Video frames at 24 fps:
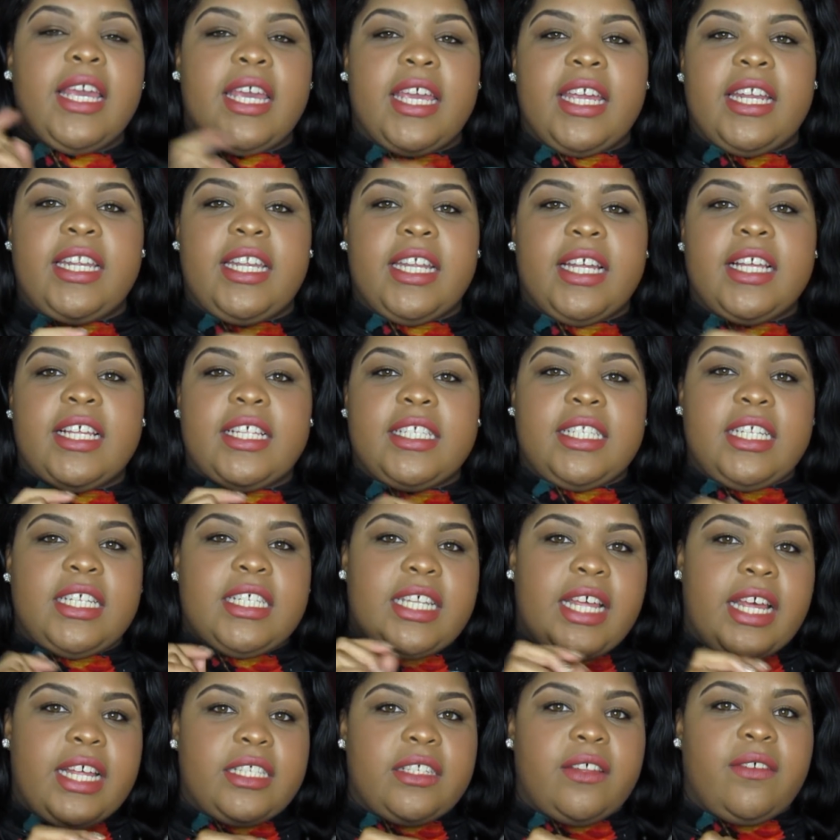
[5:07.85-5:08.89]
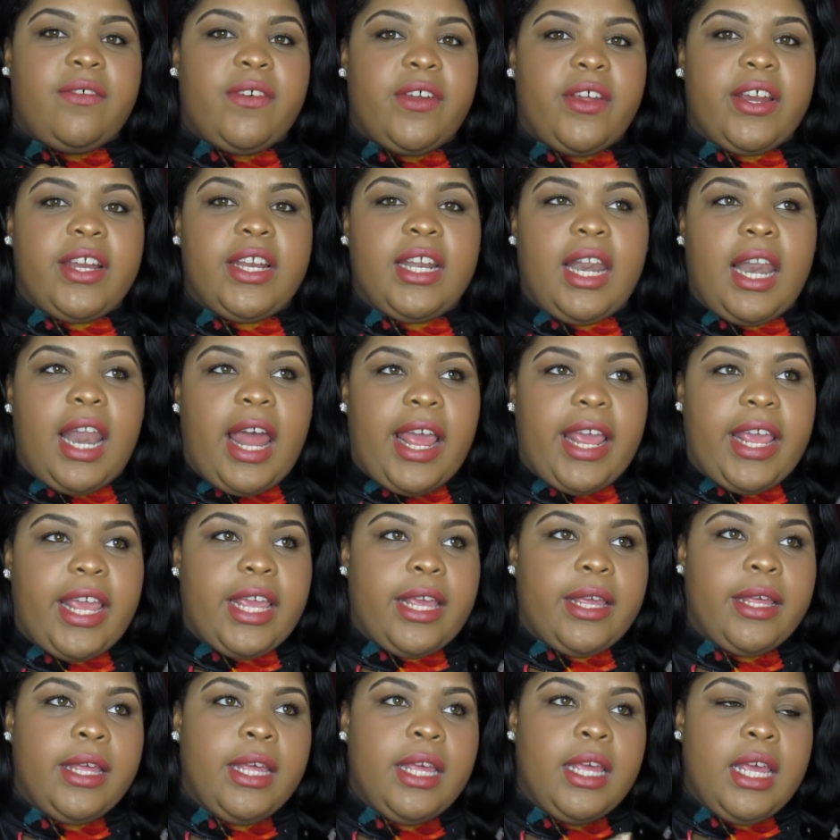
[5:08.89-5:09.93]
It does. This has a very
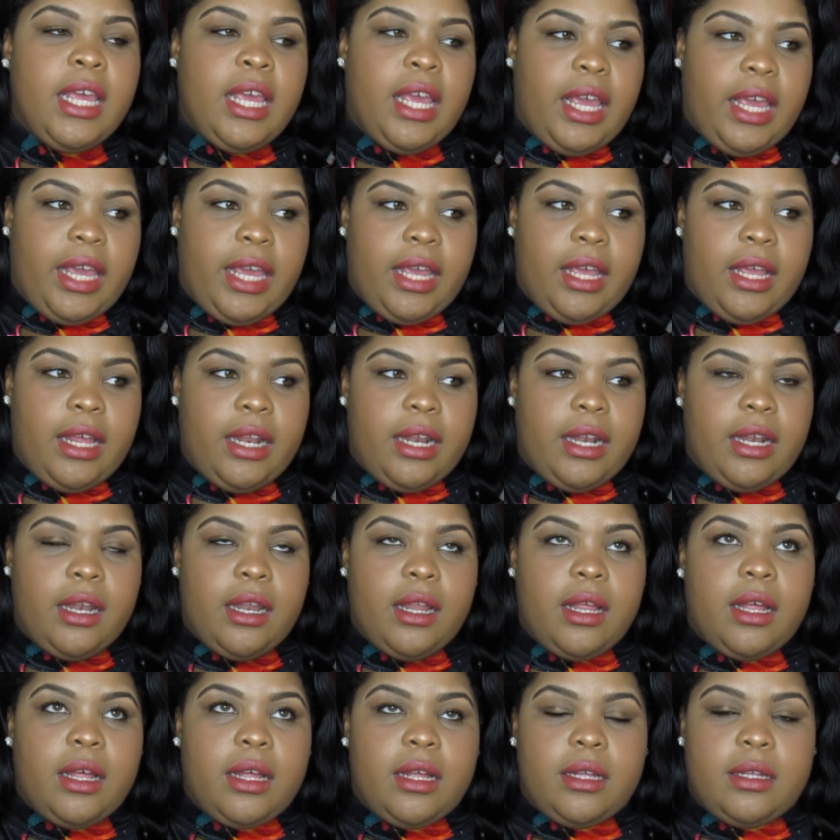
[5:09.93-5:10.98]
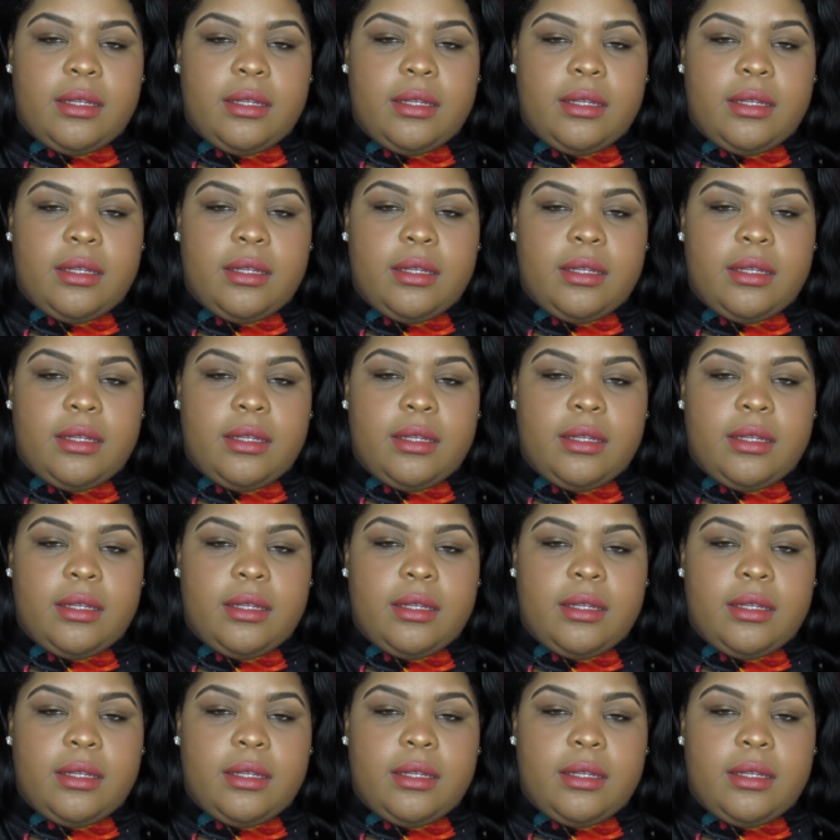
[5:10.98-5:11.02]
light and